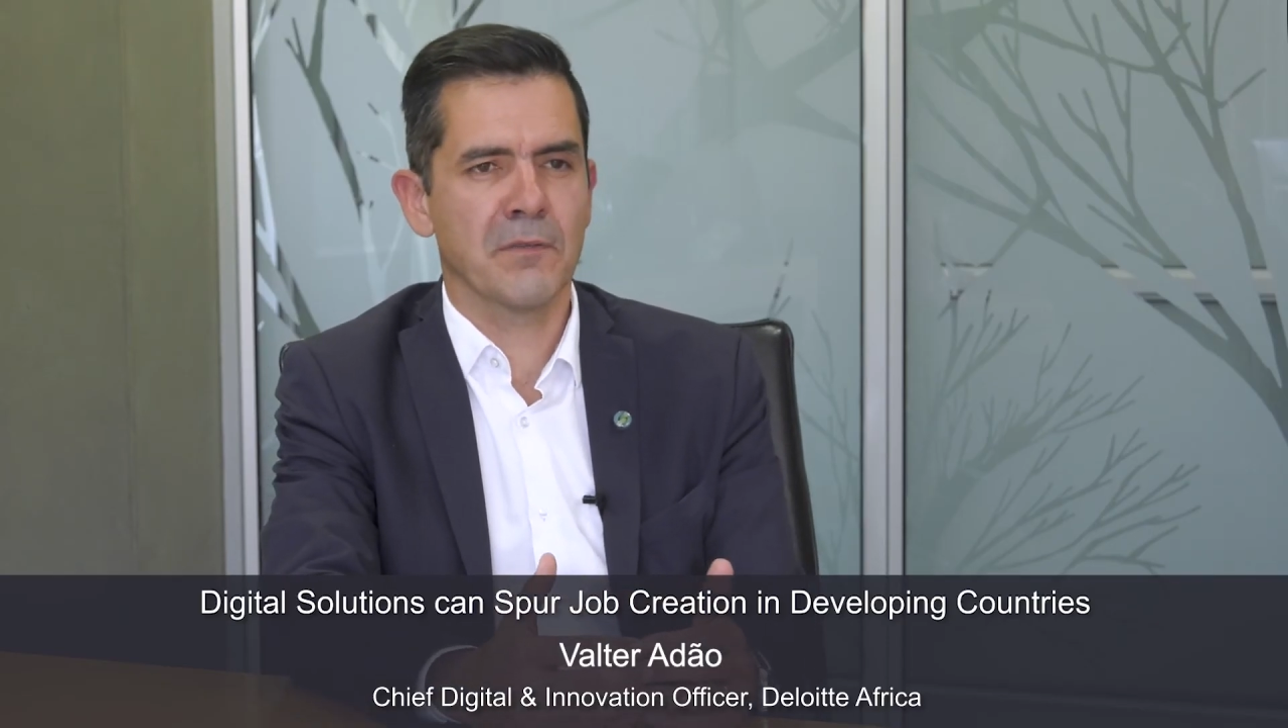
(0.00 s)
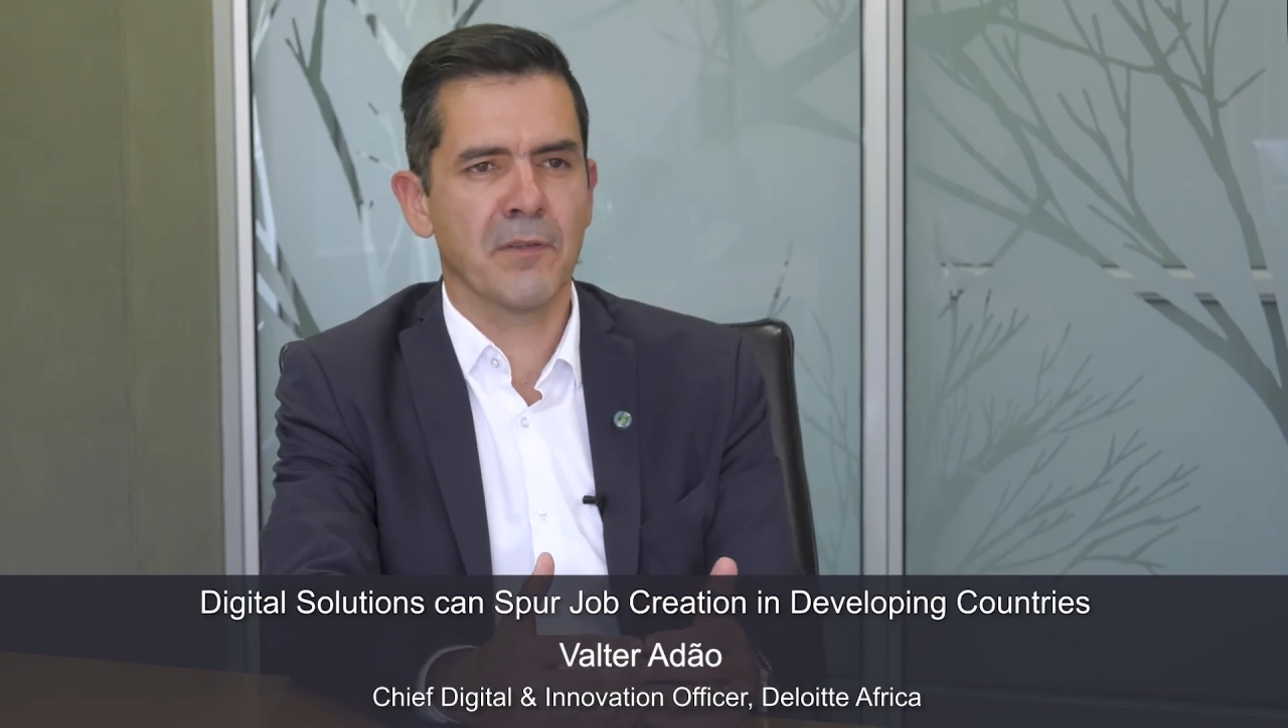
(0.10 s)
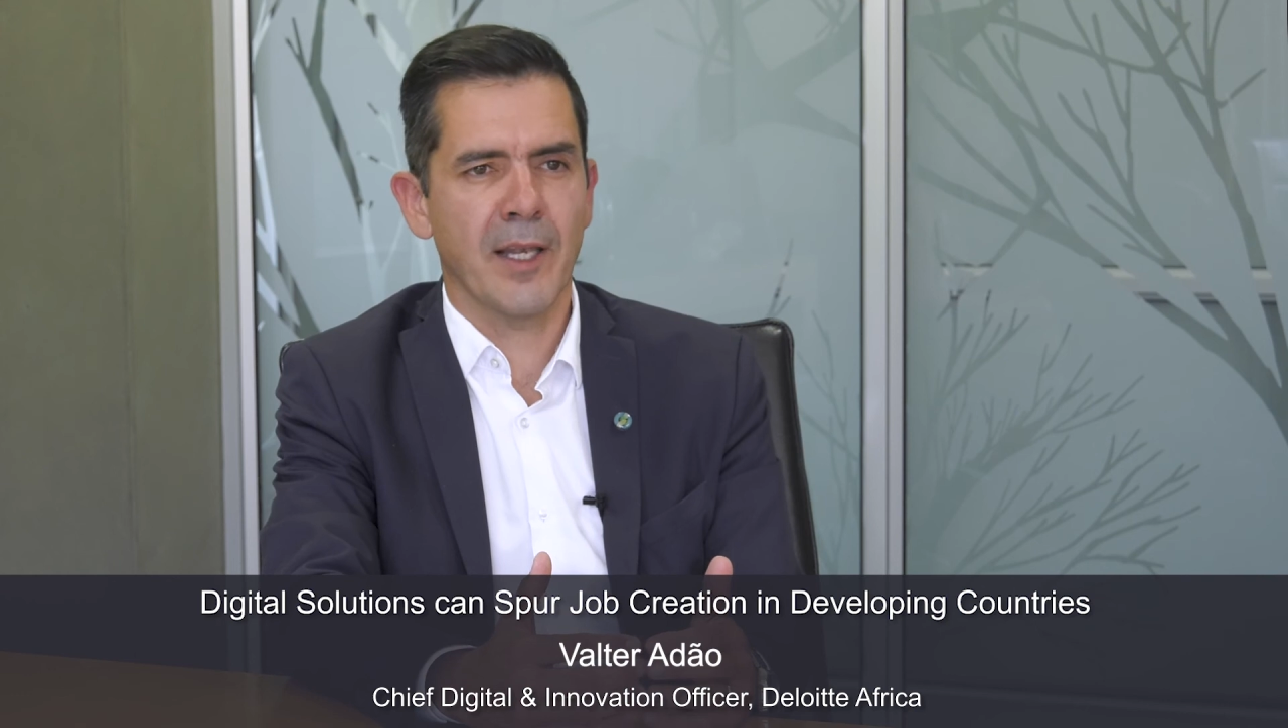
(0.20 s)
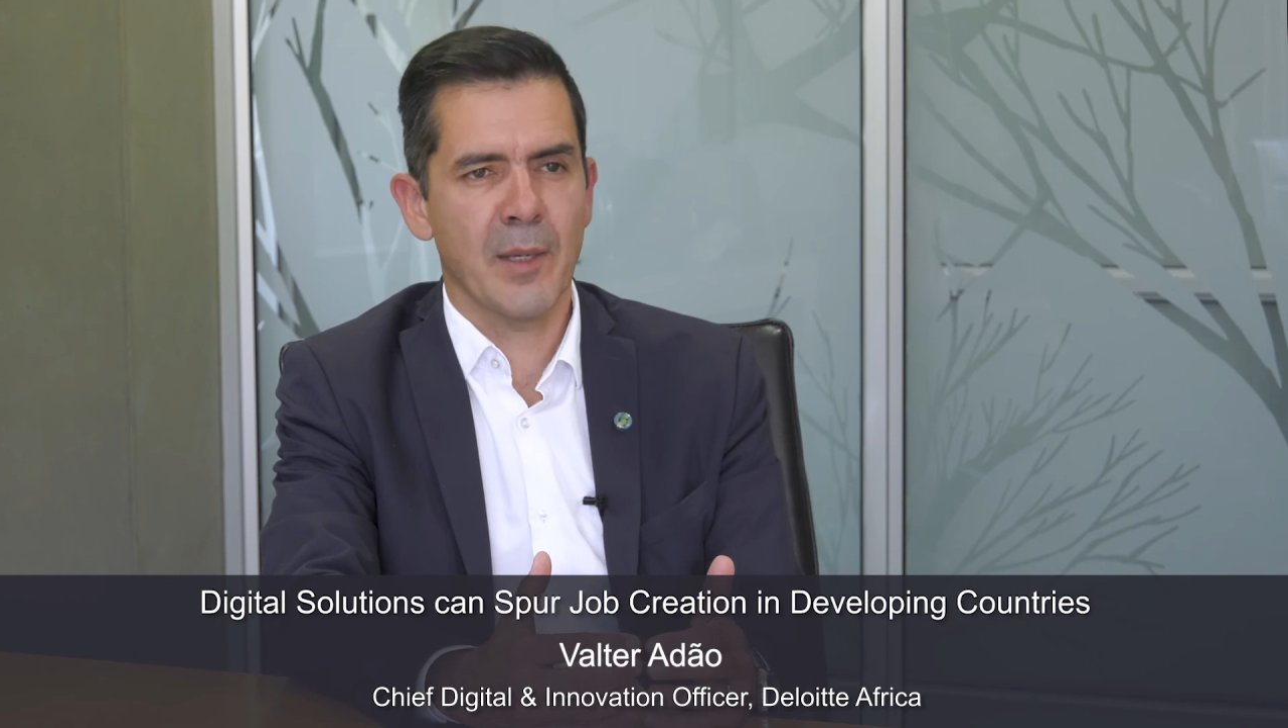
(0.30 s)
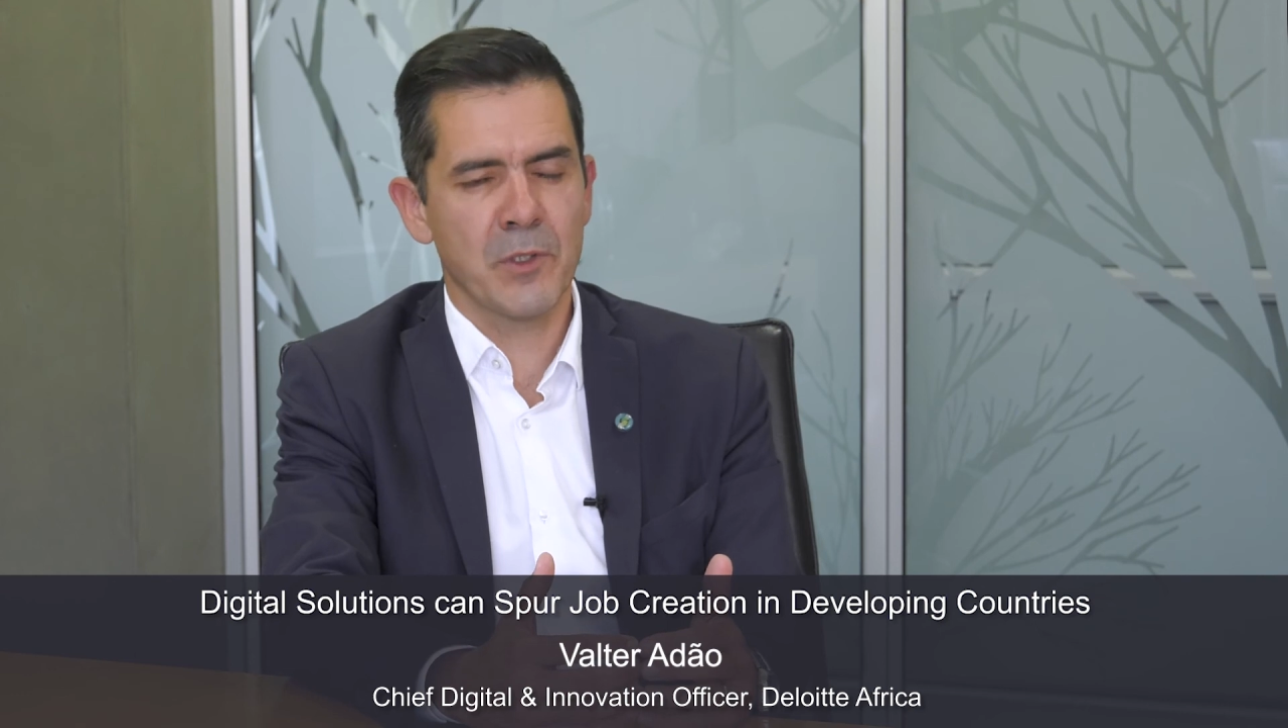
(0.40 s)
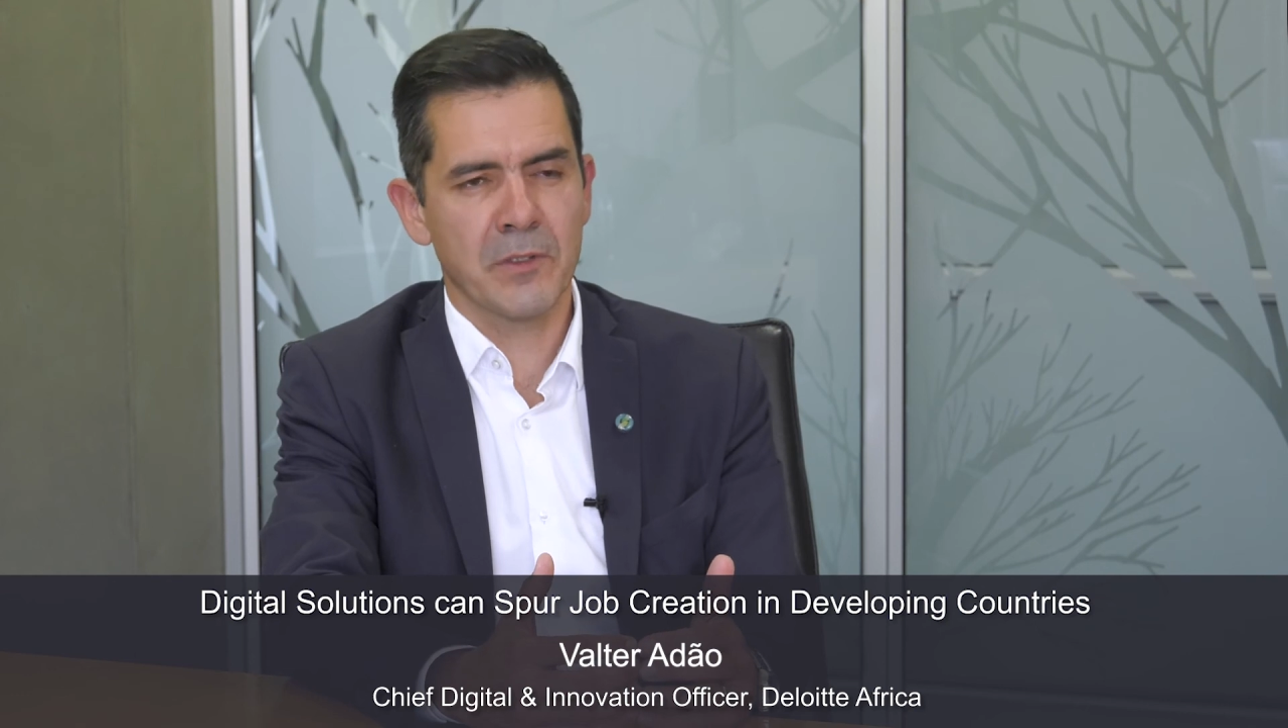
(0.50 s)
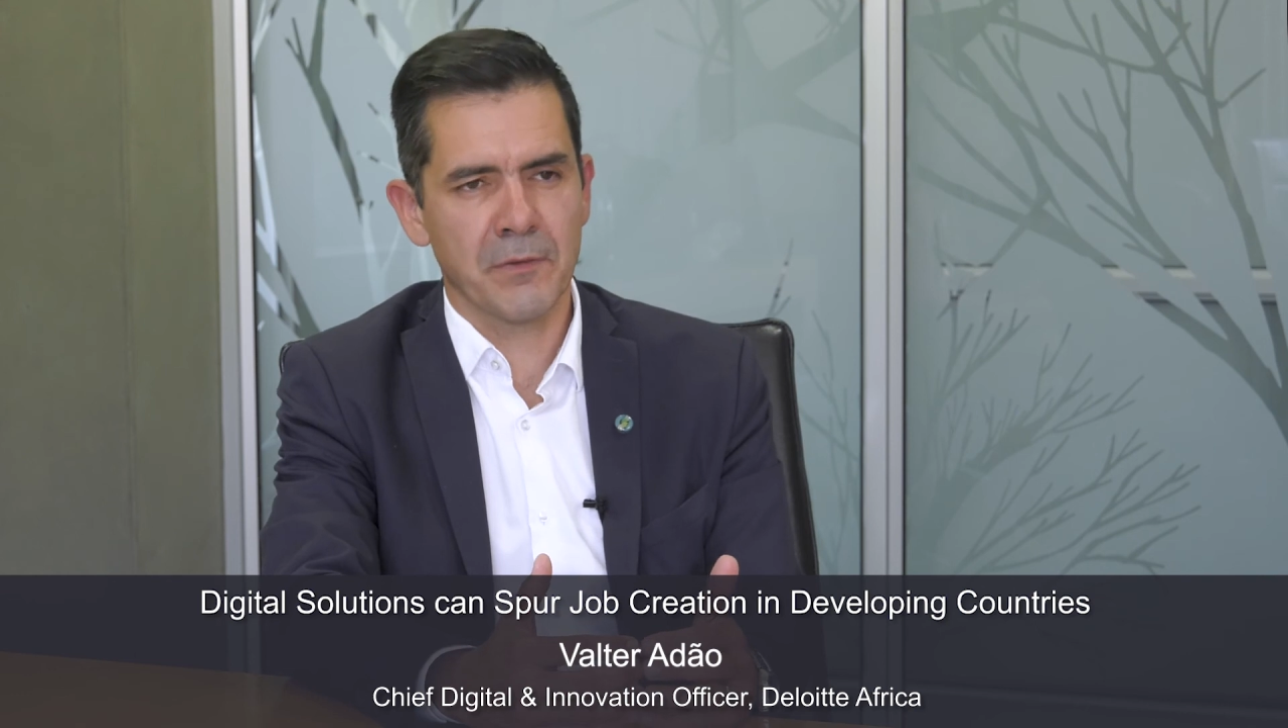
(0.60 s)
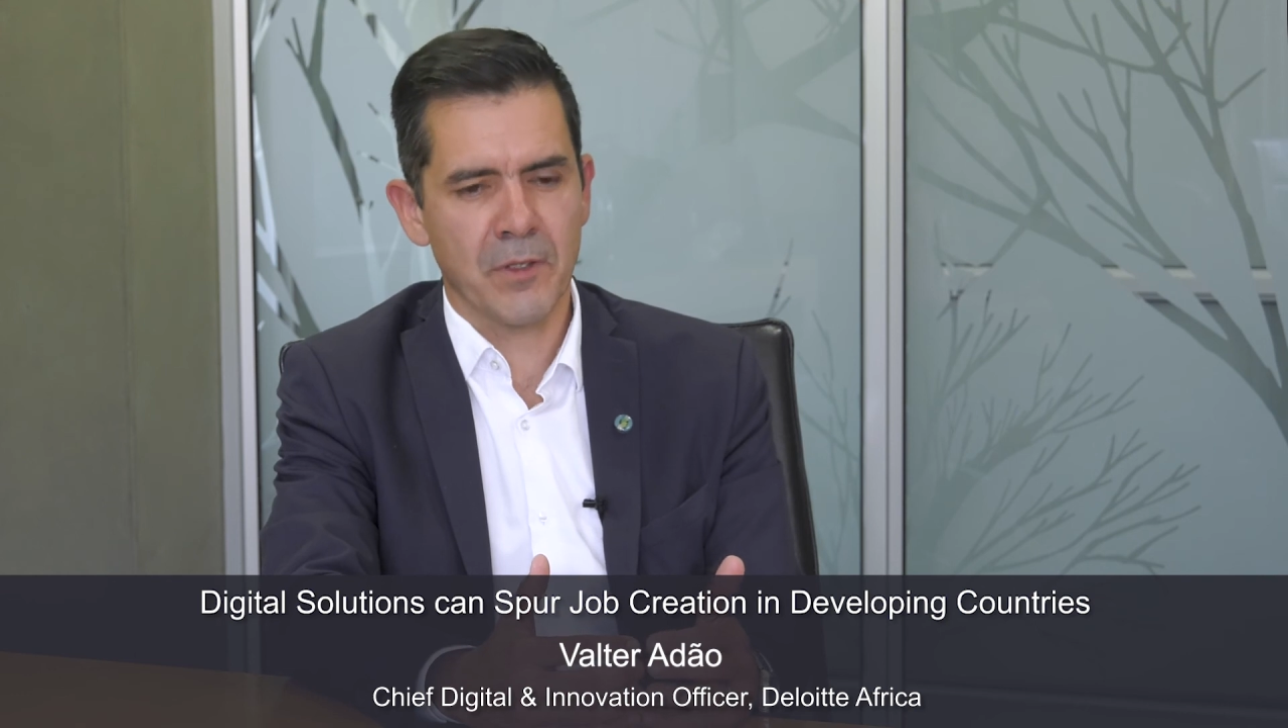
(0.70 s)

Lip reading: of collaborative